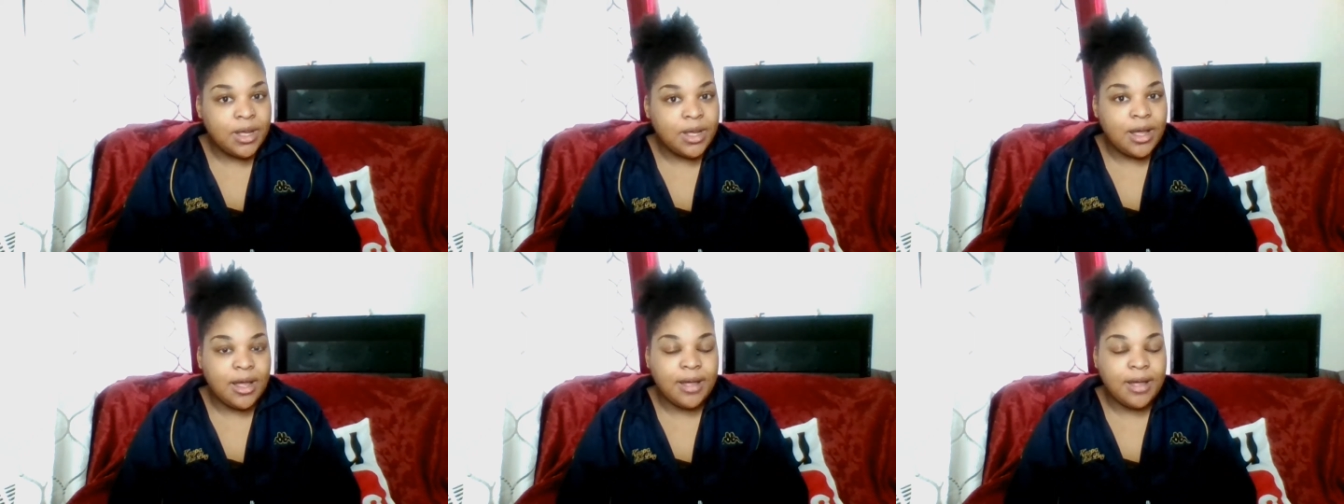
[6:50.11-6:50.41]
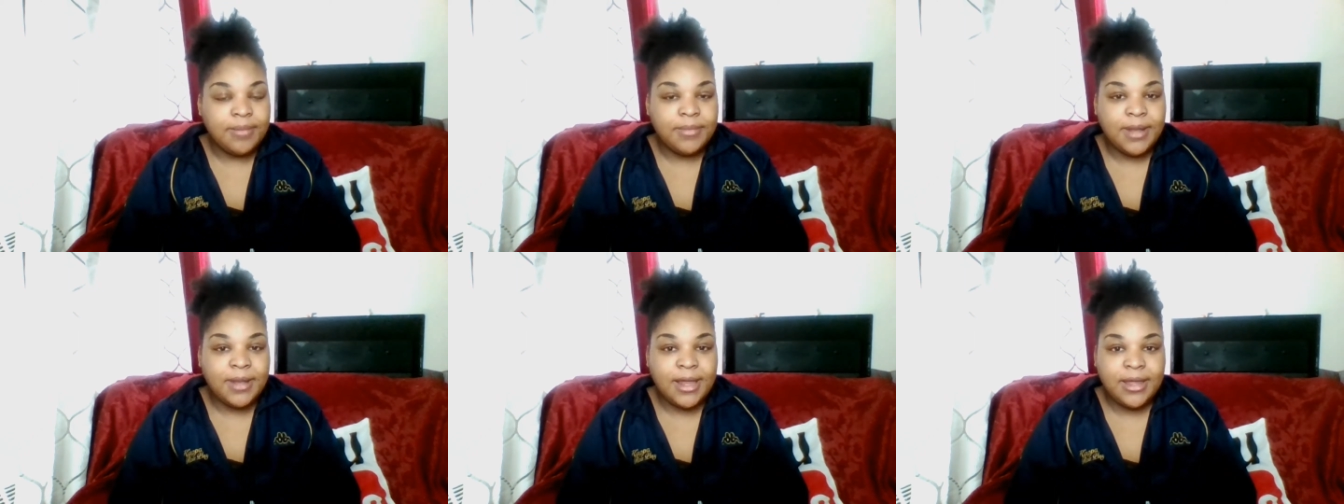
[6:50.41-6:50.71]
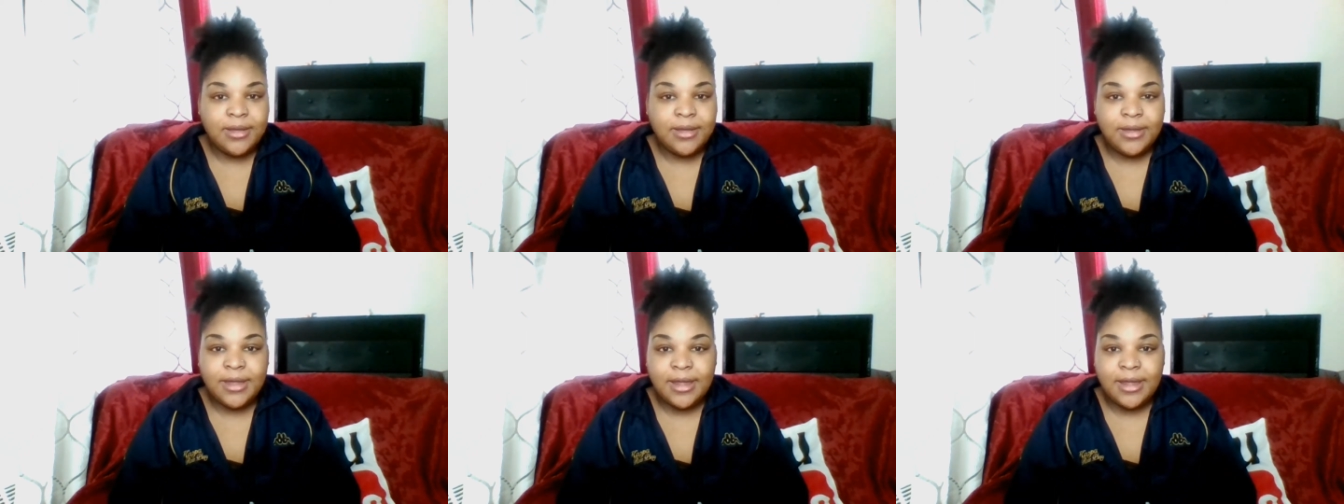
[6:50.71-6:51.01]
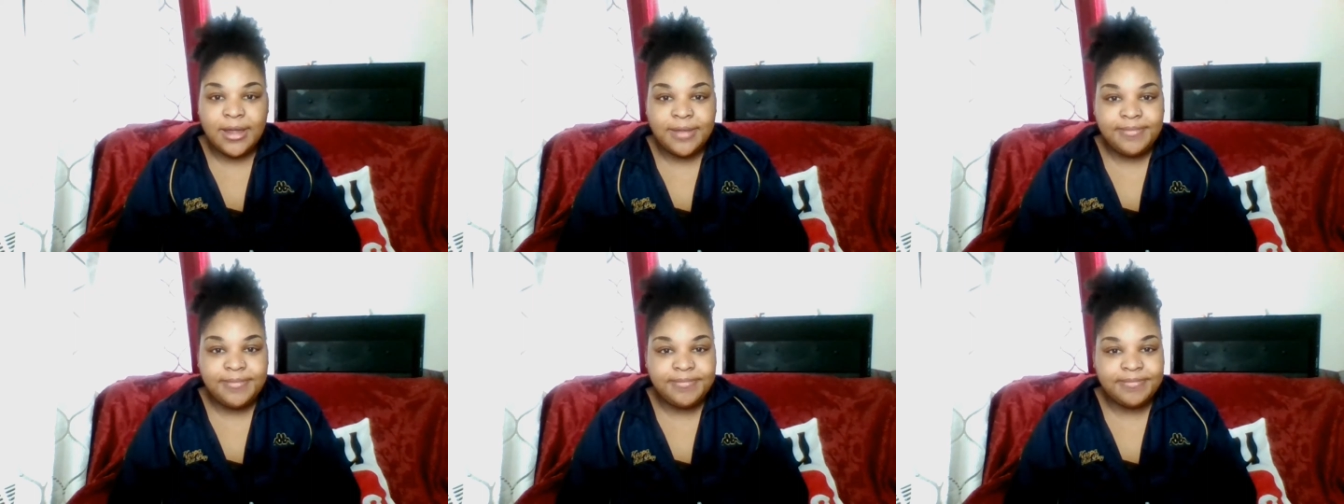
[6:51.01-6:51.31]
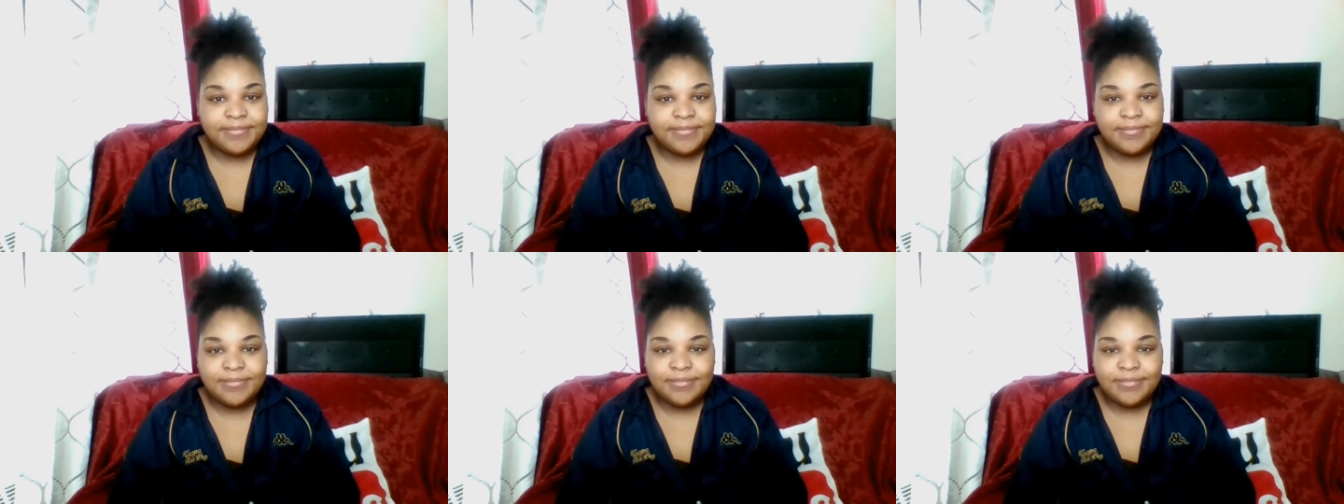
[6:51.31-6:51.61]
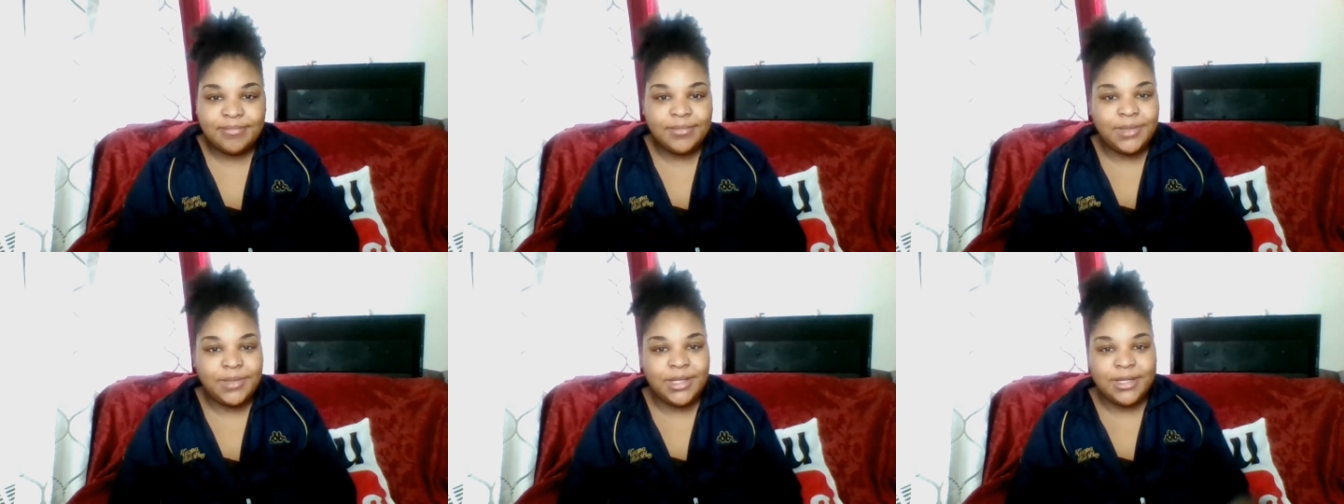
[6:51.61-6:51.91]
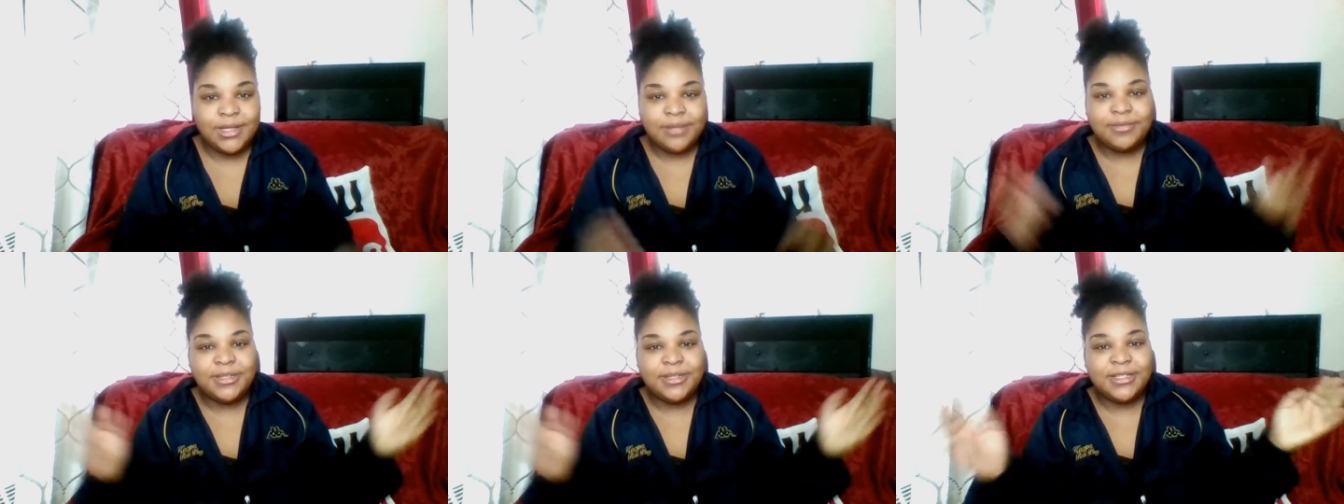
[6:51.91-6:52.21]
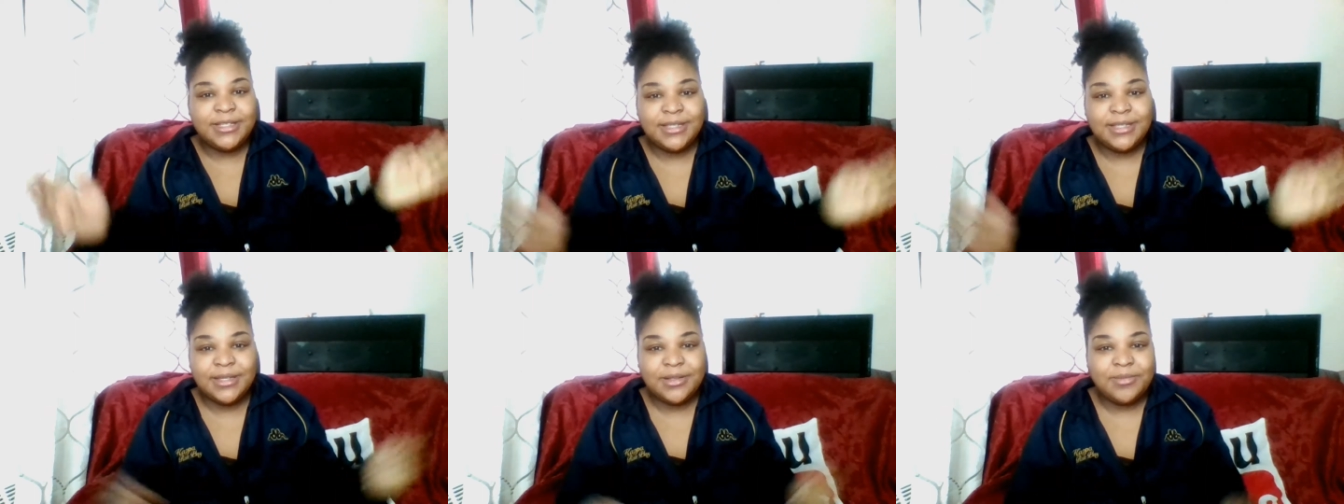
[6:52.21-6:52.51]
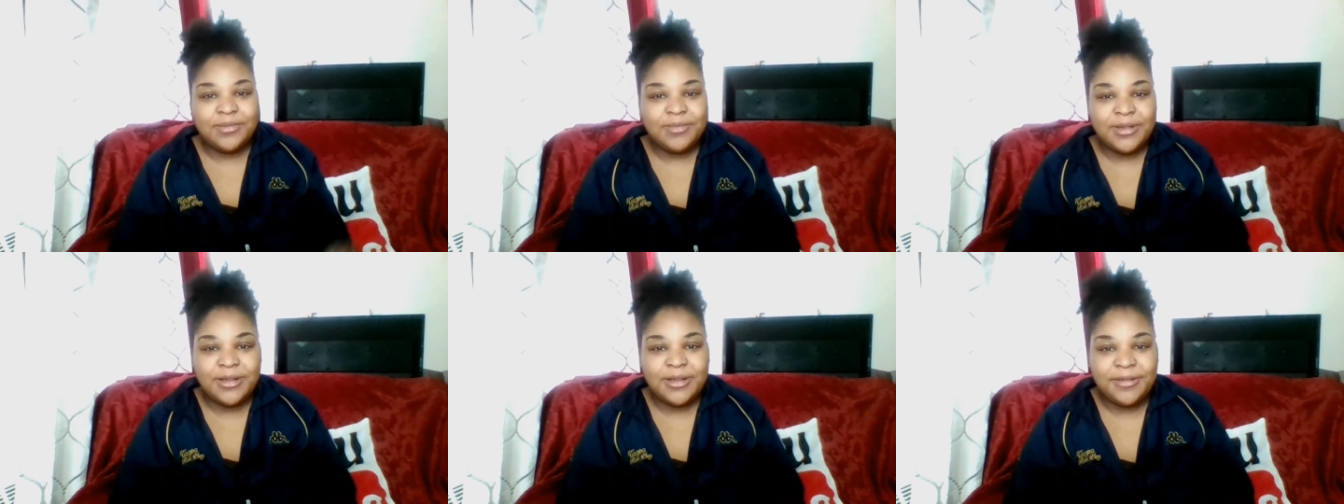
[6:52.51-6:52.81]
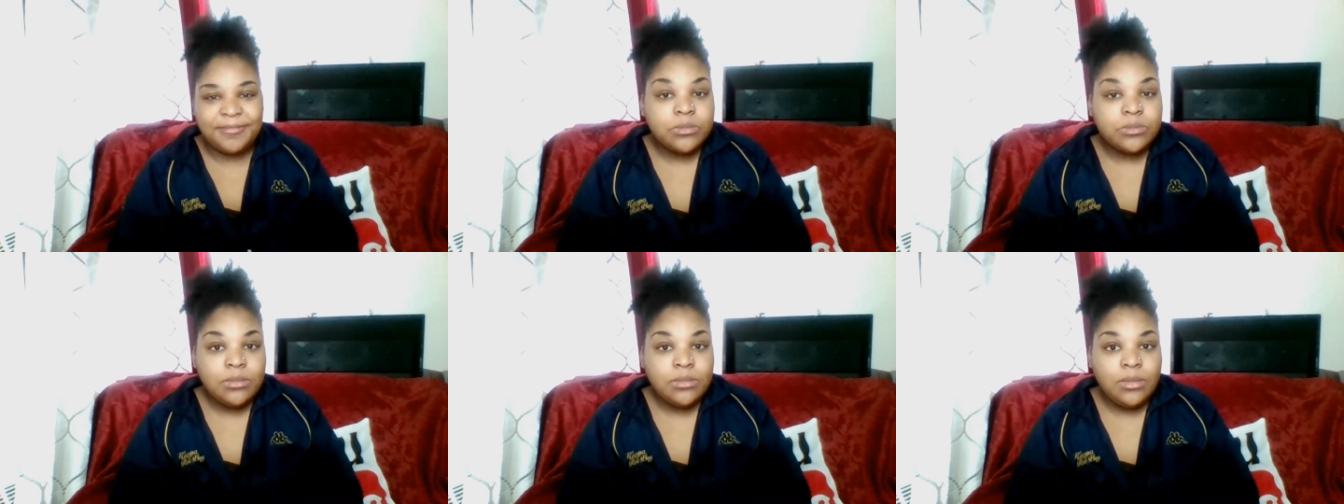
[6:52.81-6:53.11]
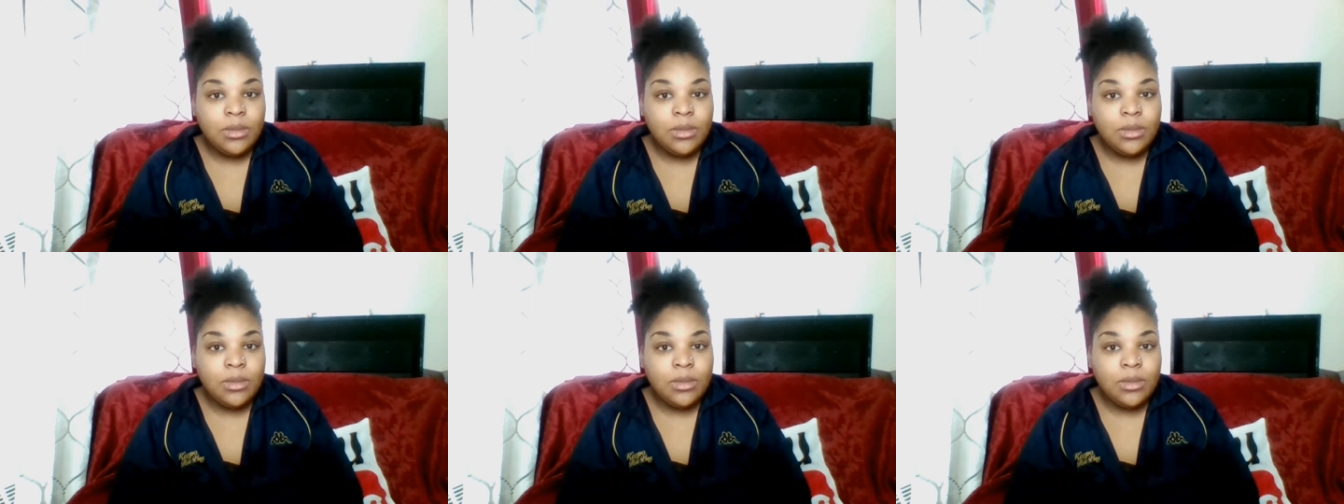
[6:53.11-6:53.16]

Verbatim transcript: I'm like, okay, I'm gonna be a single mom.